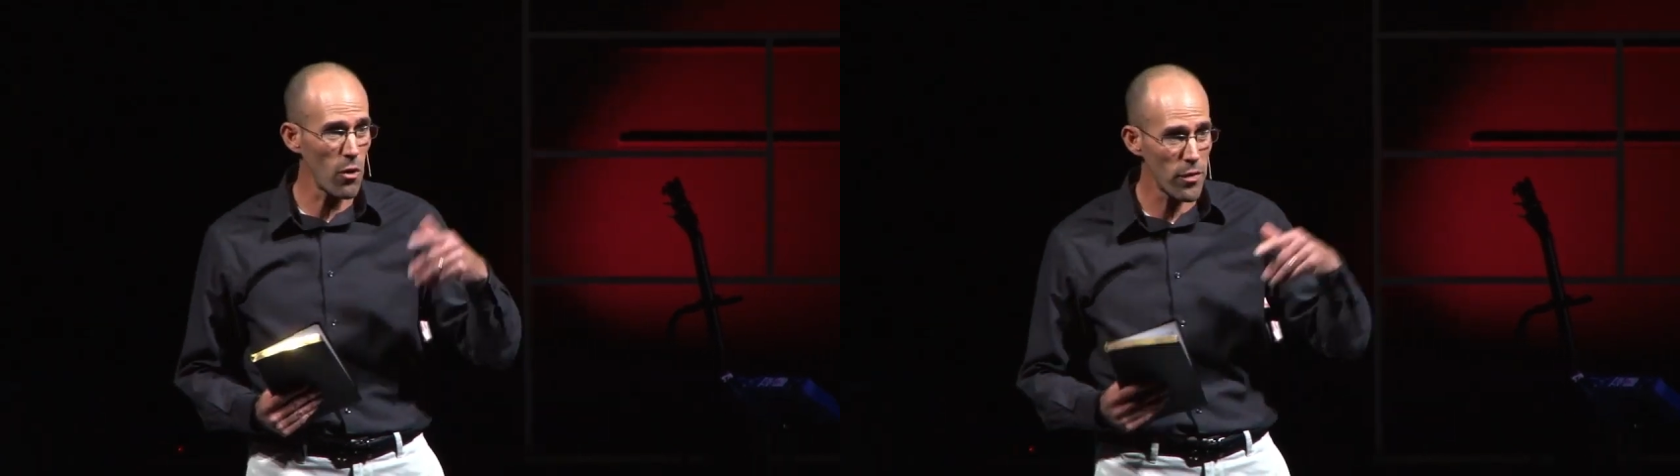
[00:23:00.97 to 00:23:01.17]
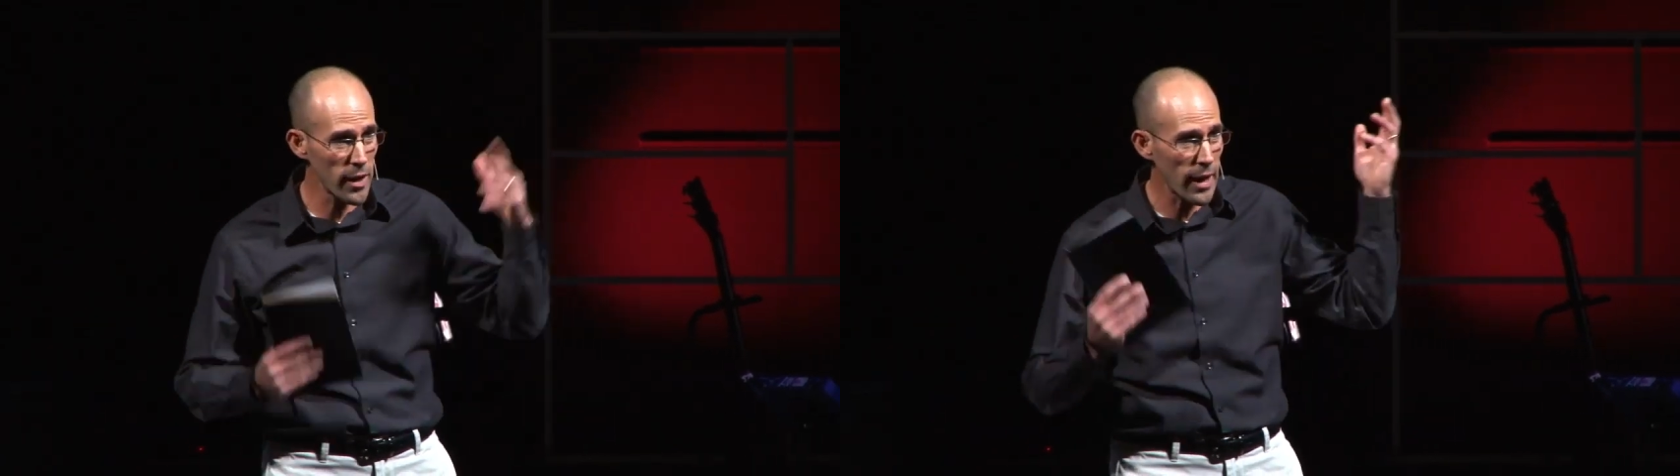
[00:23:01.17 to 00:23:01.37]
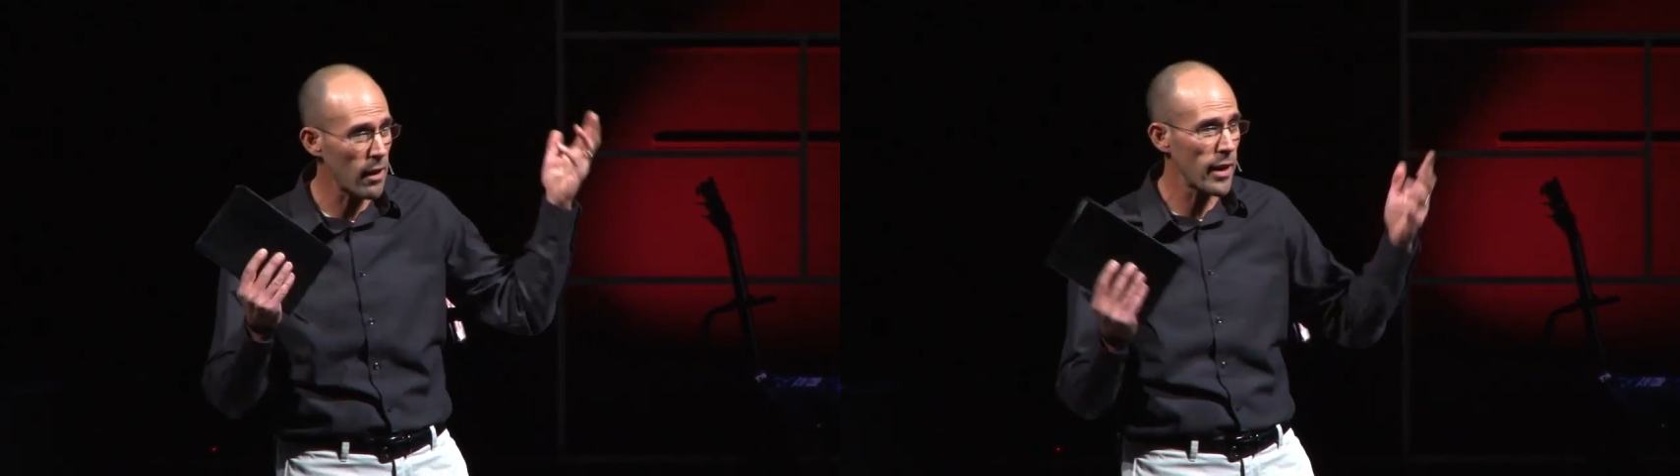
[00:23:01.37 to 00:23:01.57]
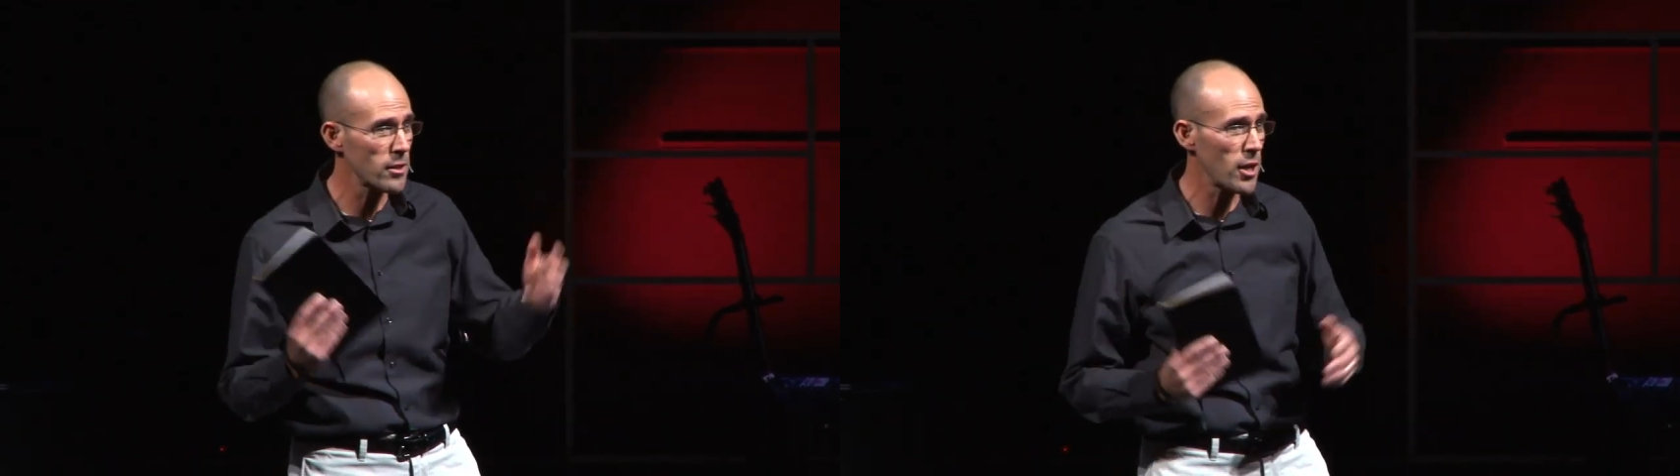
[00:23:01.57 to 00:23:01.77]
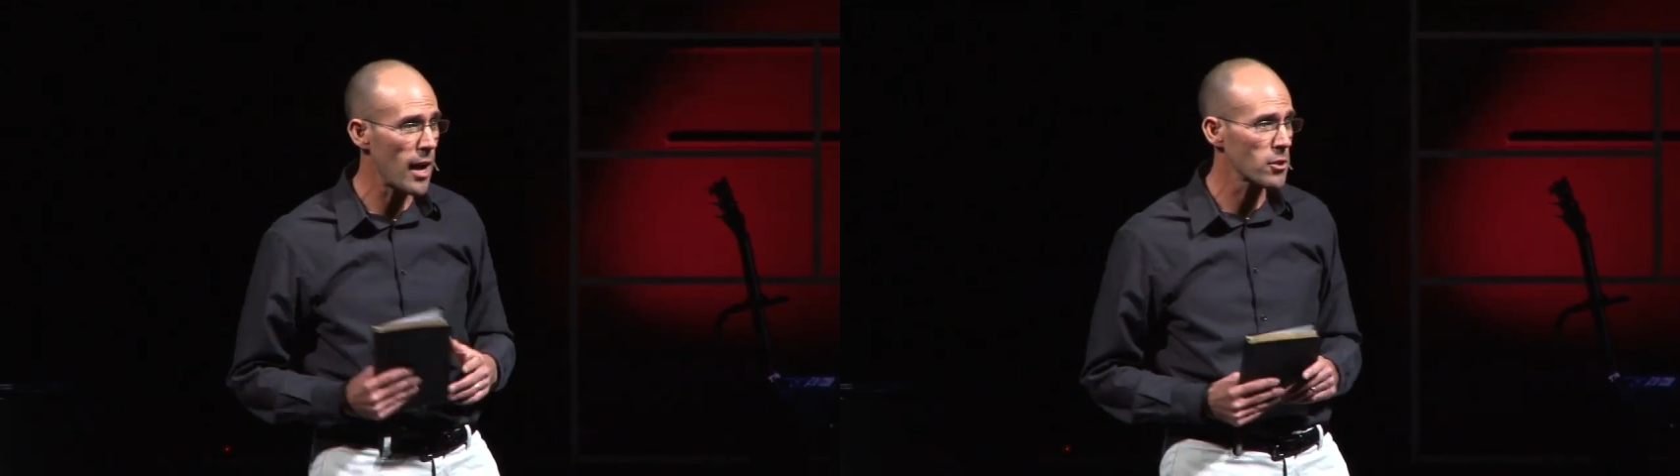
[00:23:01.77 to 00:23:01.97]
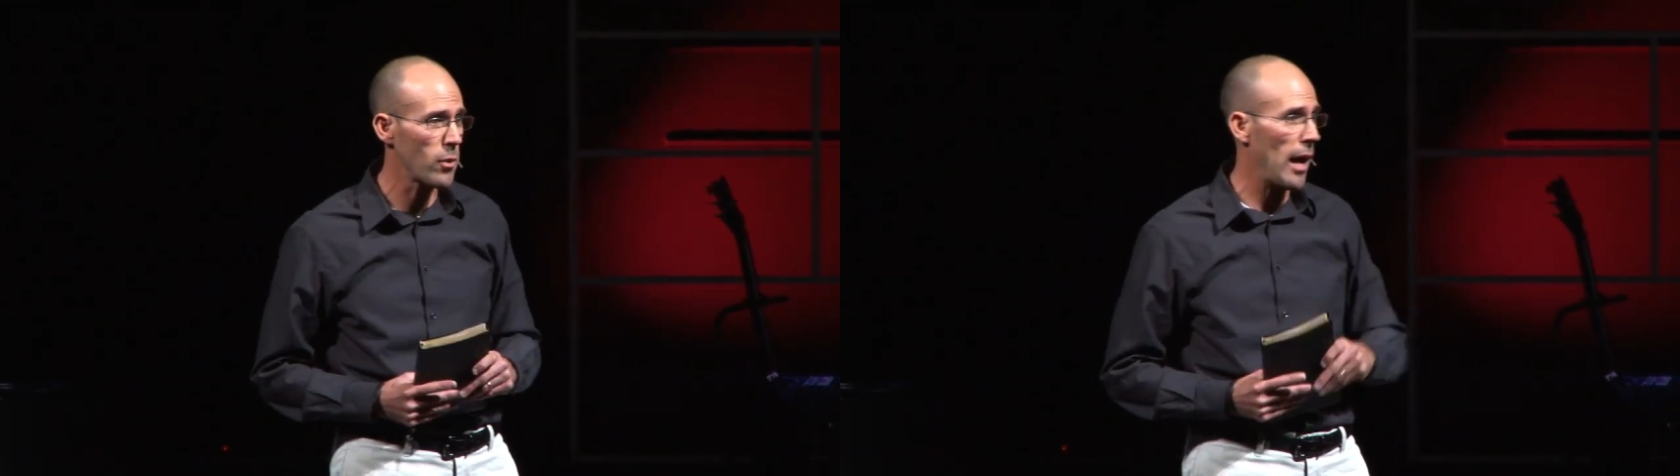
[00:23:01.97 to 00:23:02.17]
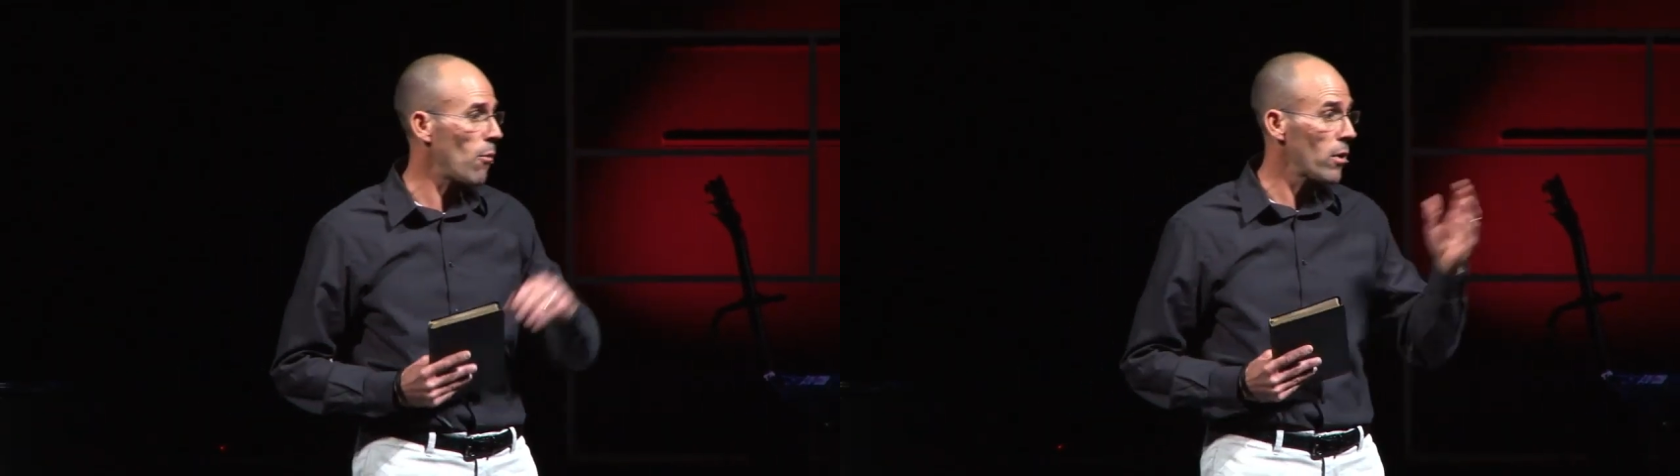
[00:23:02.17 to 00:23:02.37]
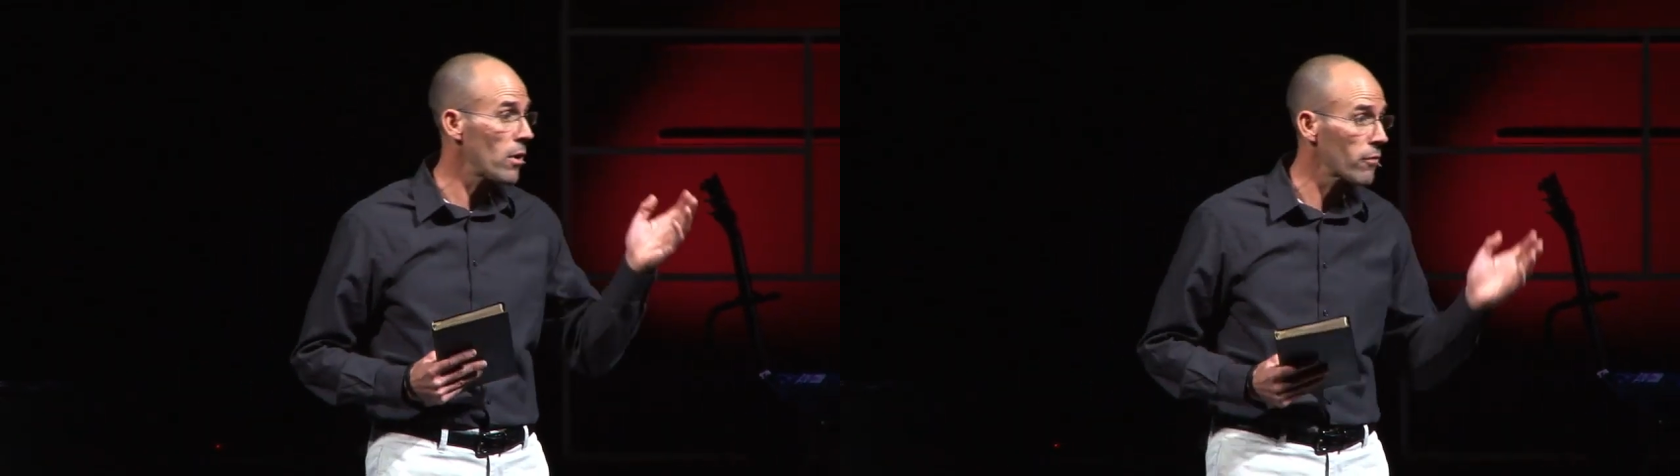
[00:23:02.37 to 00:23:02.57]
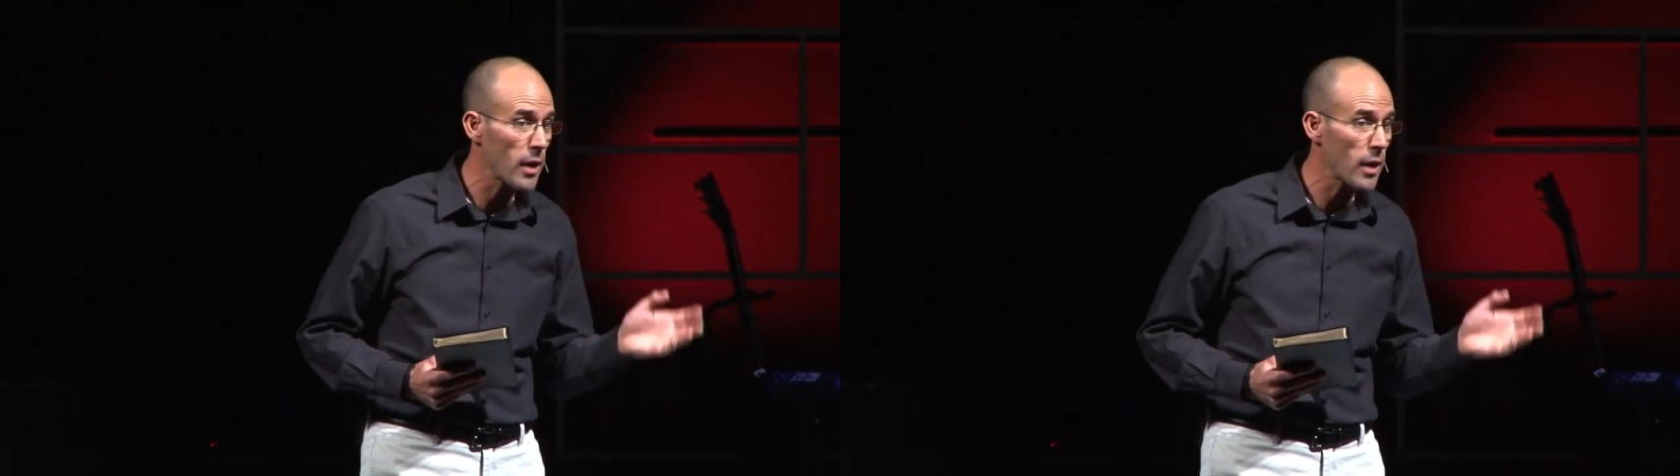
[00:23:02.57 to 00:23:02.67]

thing kind of like Joshua. I wonder if